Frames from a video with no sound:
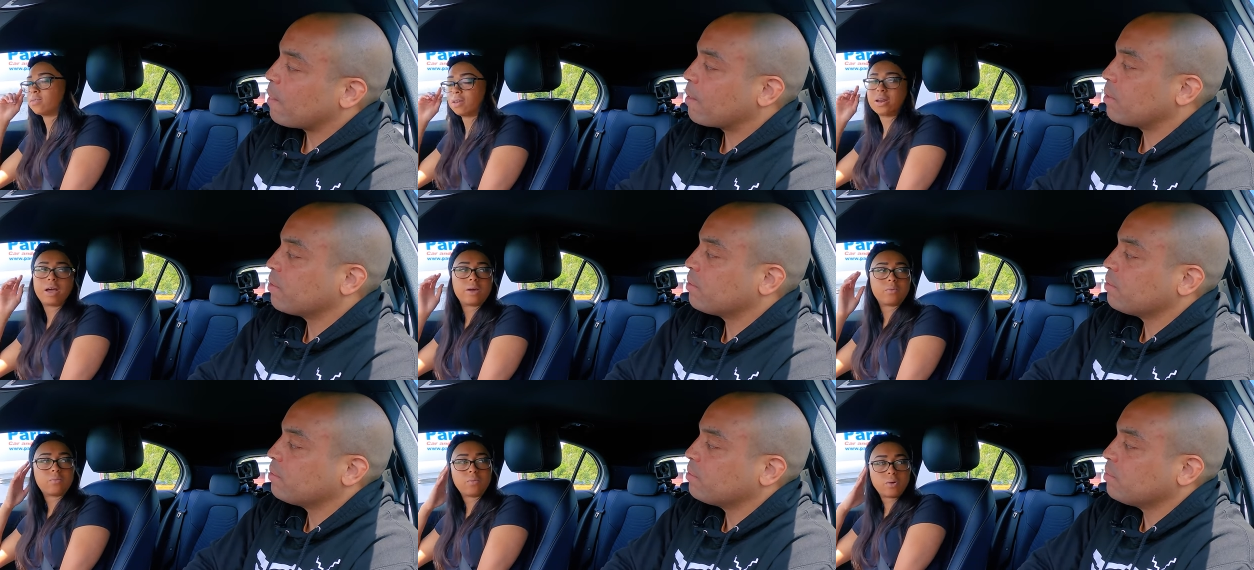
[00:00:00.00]

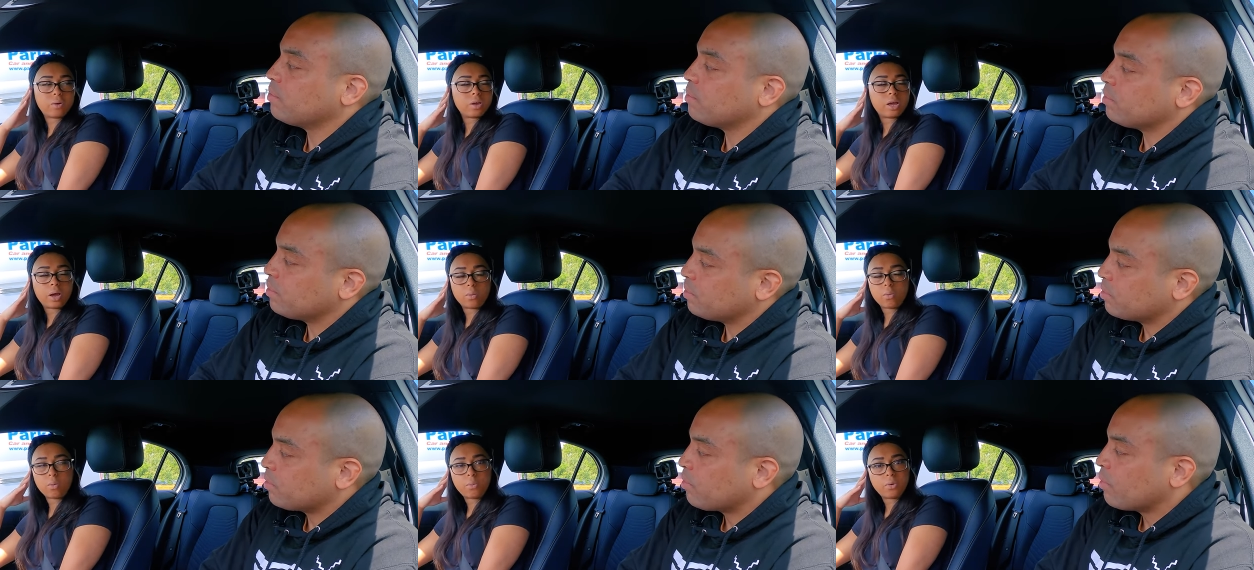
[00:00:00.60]
Speaker 1: like what
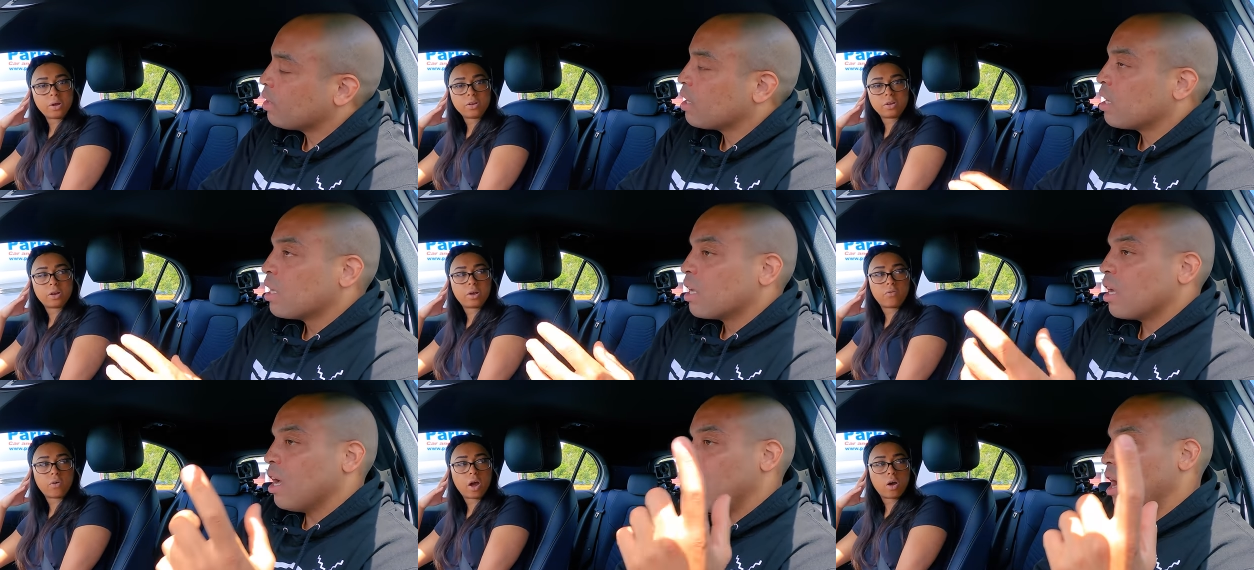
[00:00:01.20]
yeah, what point did
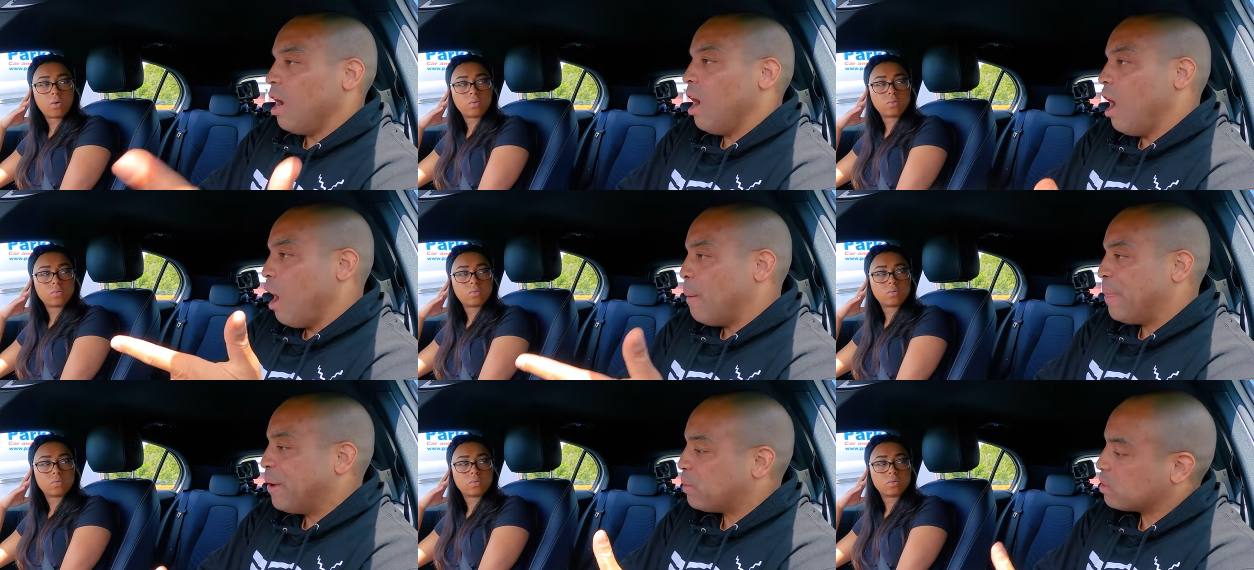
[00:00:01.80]
I fail?
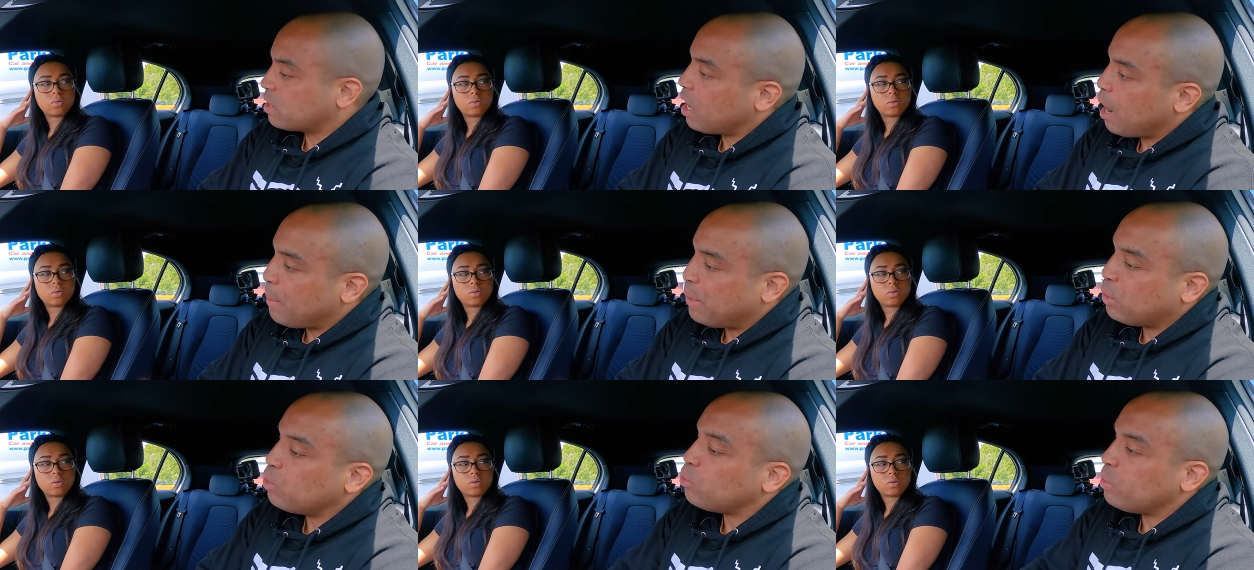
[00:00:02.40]
Speaker 2: Um there was a
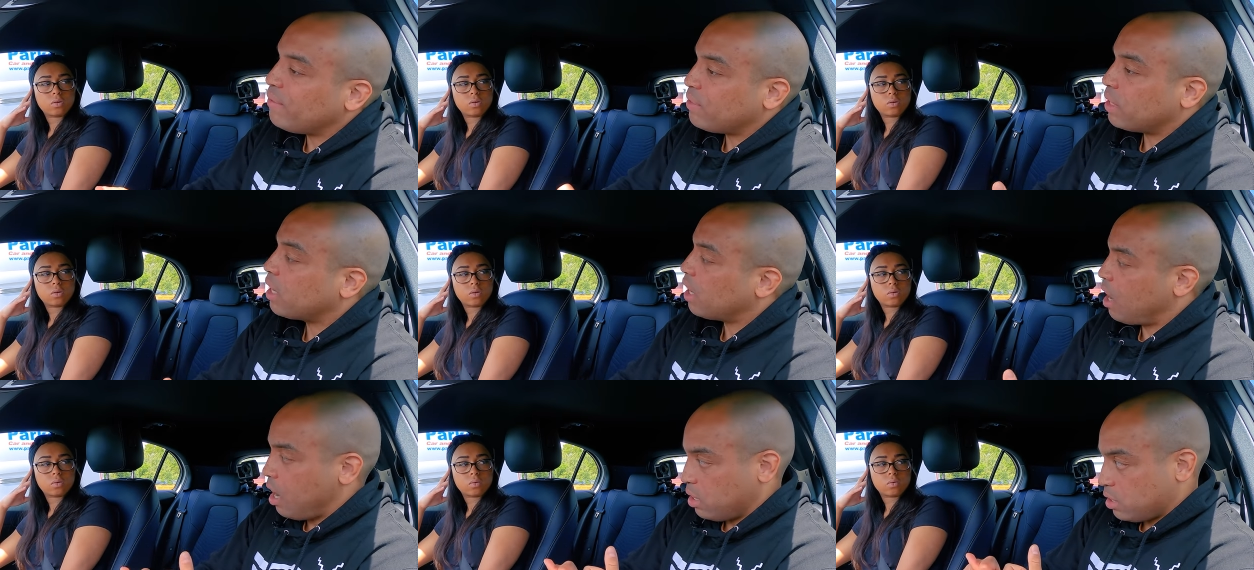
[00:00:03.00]
couple with the
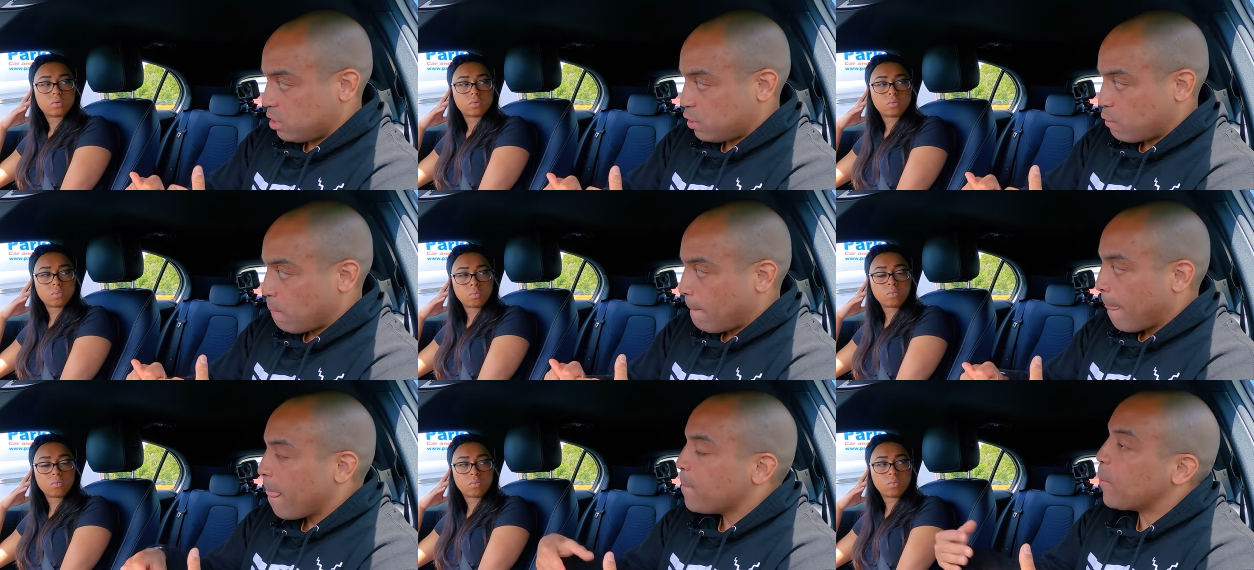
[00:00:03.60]
clutch
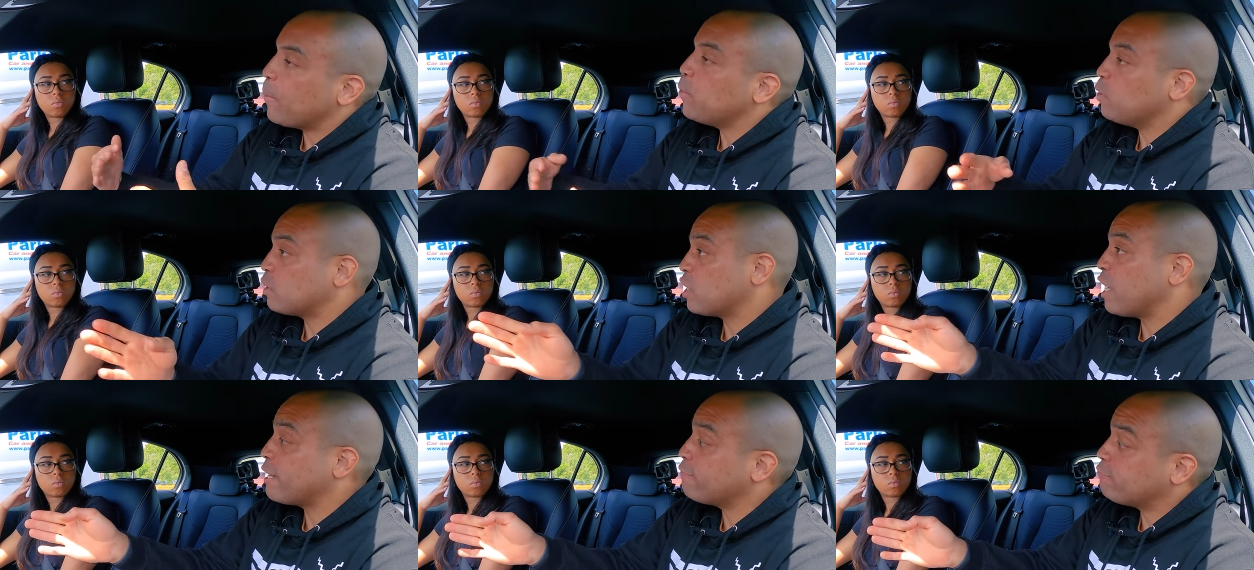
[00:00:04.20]
mm-hmm. when we were
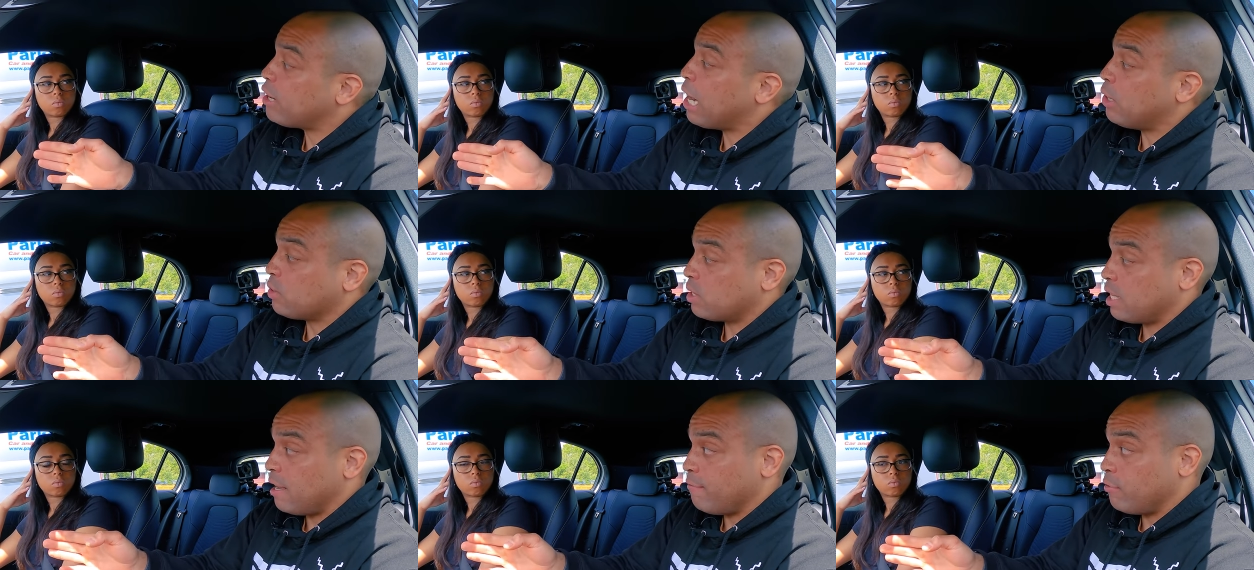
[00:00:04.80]
turning right
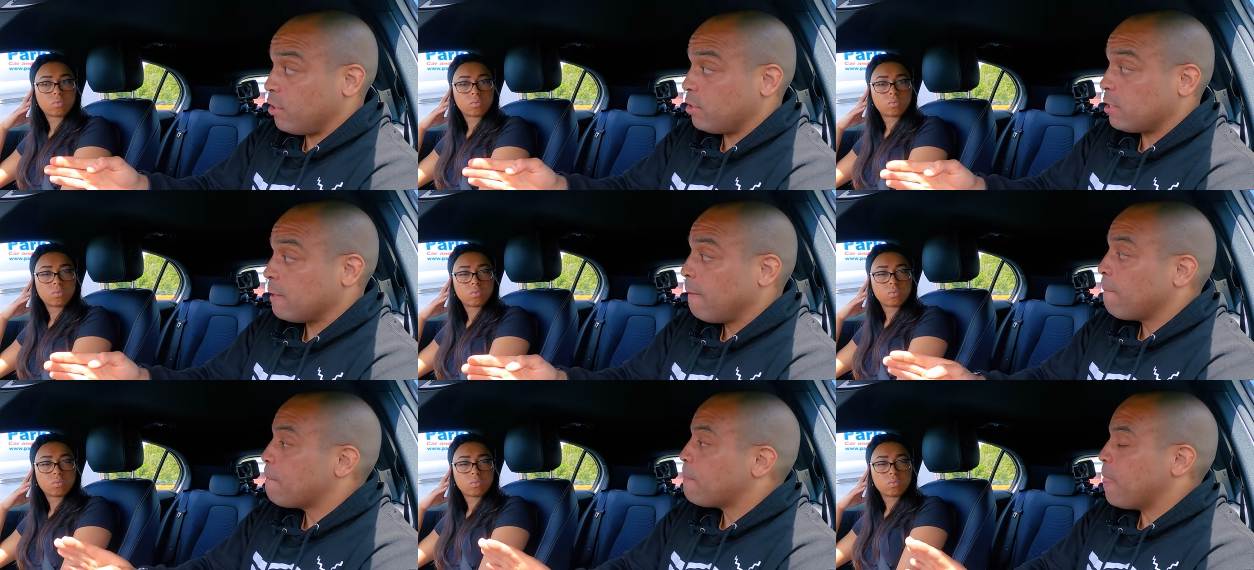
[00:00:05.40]
onto that road
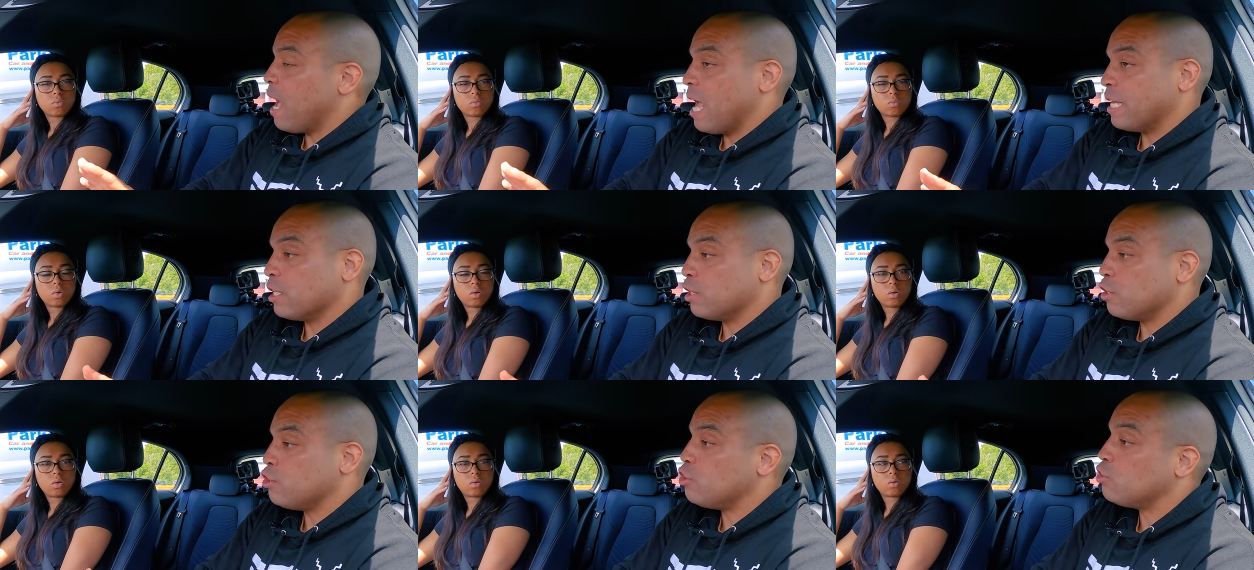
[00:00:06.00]

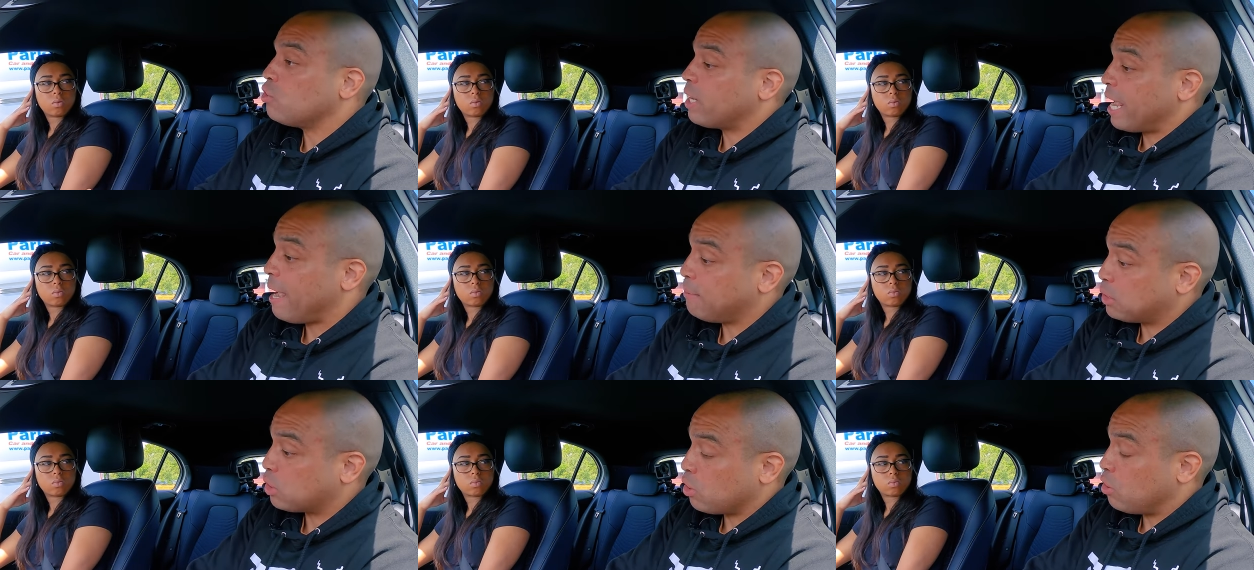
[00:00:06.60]
and you
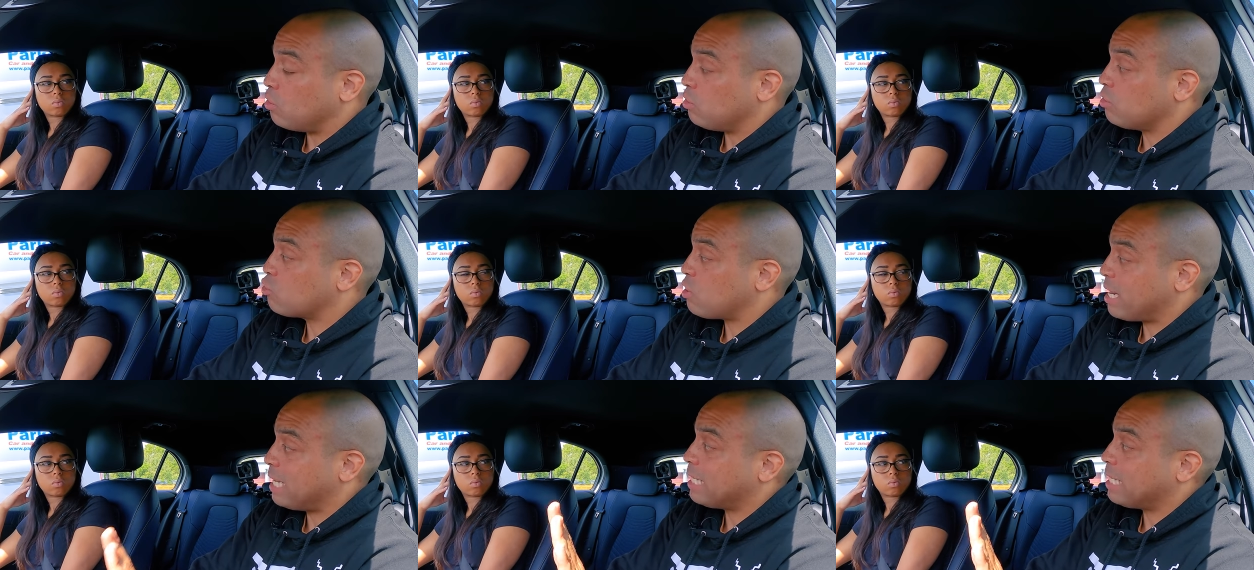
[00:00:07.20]
kept on trying to